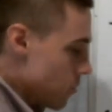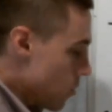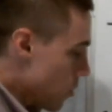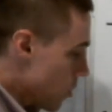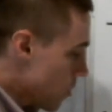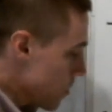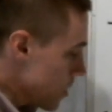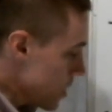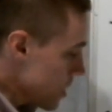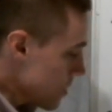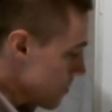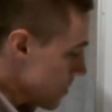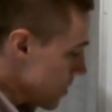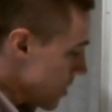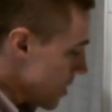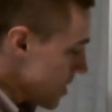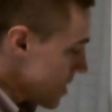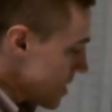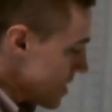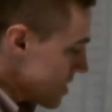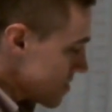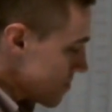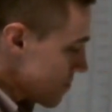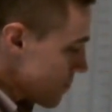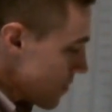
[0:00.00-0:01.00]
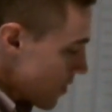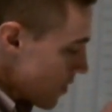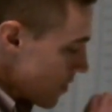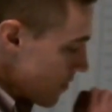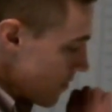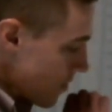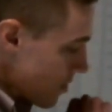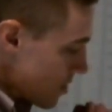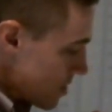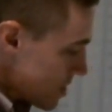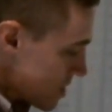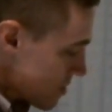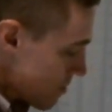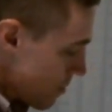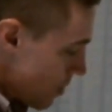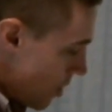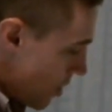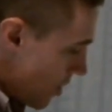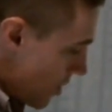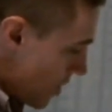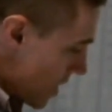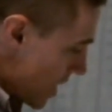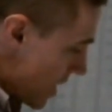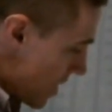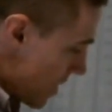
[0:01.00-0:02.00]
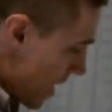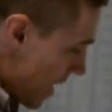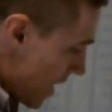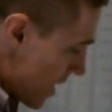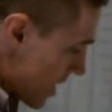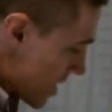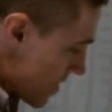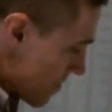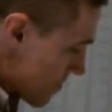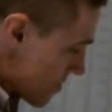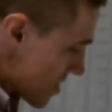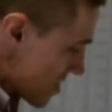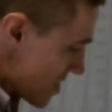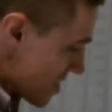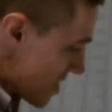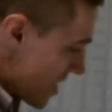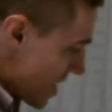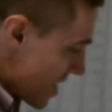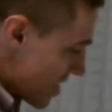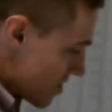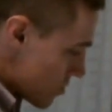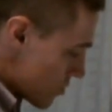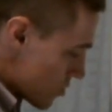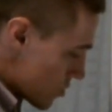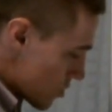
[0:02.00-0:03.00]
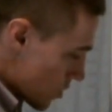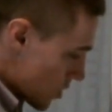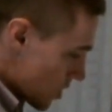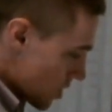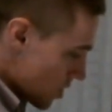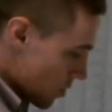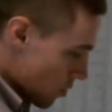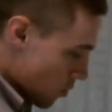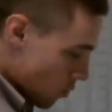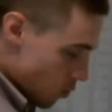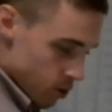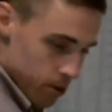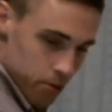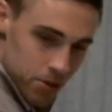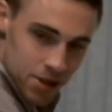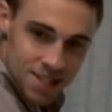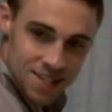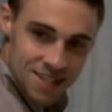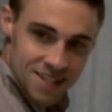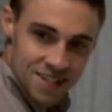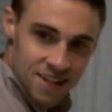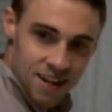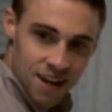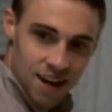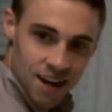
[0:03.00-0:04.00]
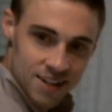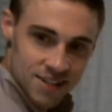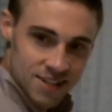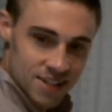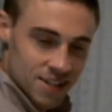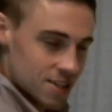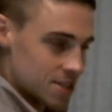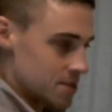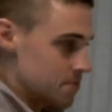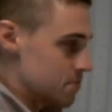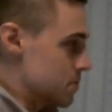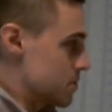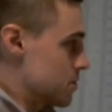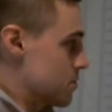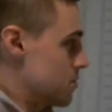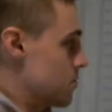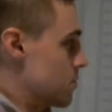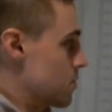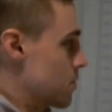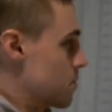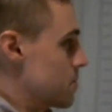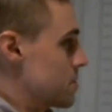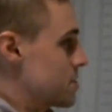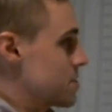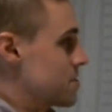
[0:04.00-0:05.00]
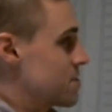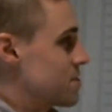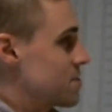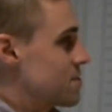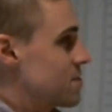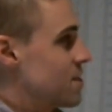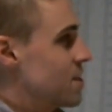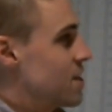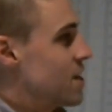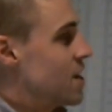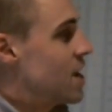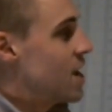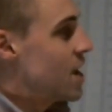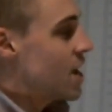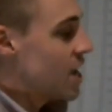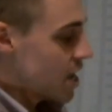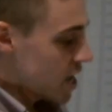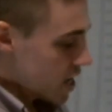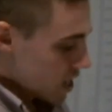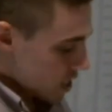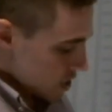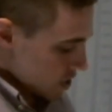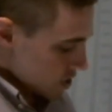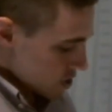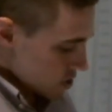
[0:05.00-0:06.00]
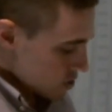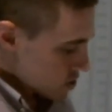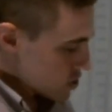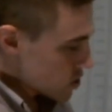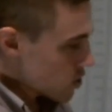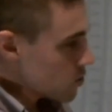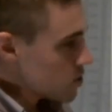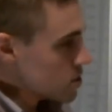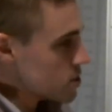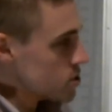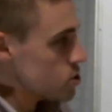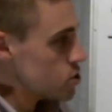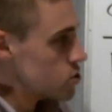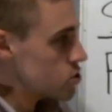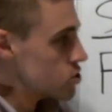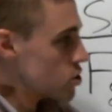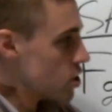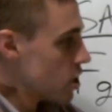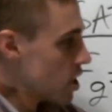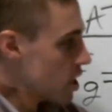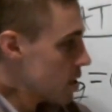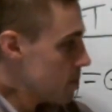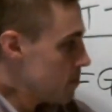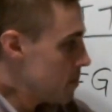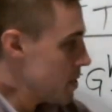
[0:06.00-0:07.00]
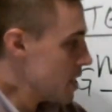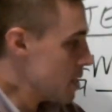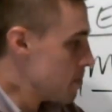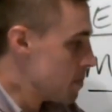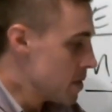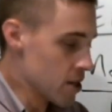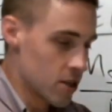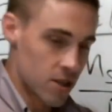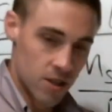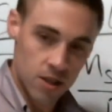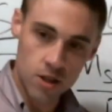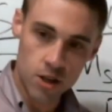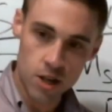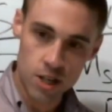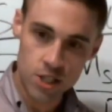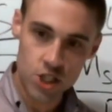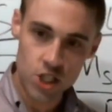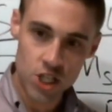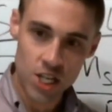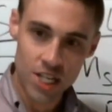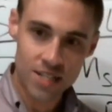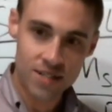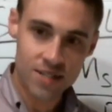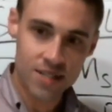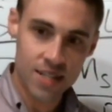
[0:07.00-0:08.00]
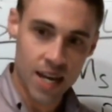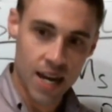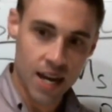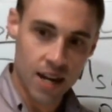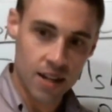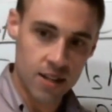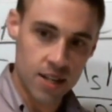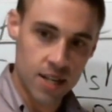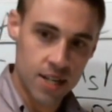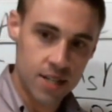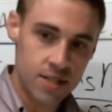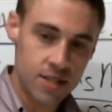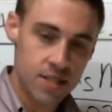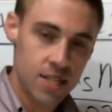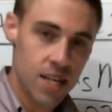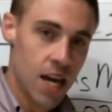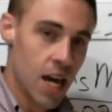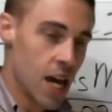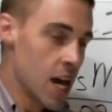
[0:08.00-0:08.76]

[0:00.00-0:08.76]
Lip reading: orbiting body is very, very small, and that gives us then circular orbits, not elliptical orbits. So let's just talk a bit about launching satellites.